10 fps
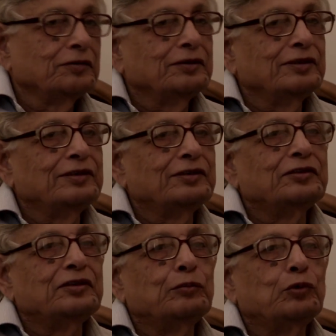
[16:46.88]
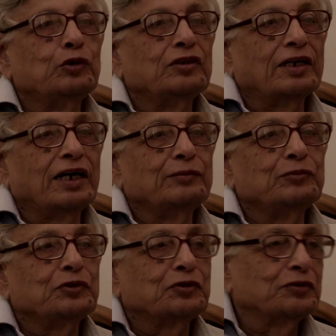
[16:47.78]
in remote
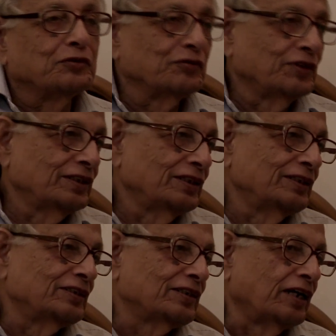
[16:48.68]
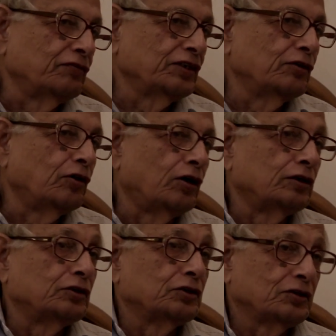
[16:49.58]
times when the Slavic
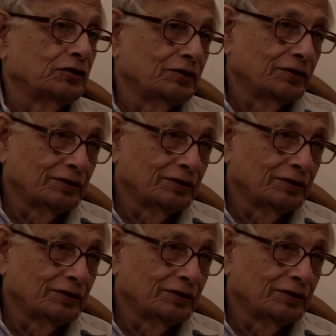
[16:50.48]
gods